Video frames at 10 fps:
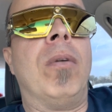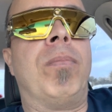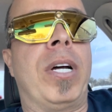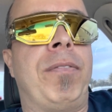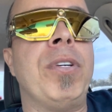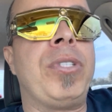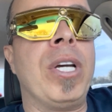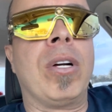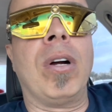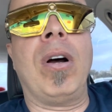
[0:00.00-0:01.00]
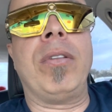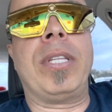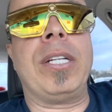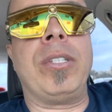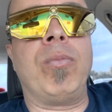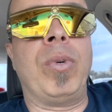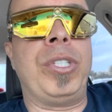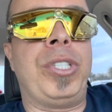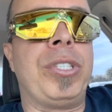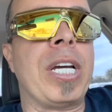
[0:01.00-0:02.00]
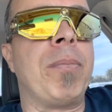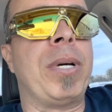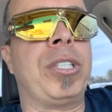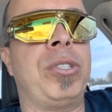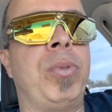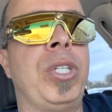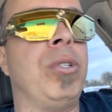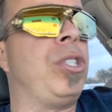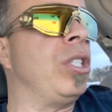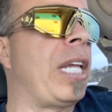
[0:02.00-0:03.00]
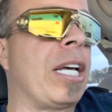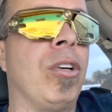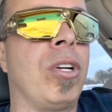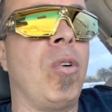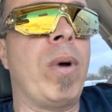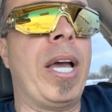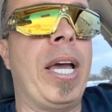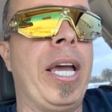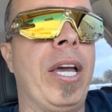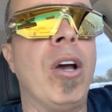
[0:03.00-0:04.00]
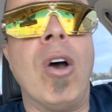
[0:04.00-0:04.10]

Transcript: But if you see a girl that when she's taking pictures with you, she's like looking away,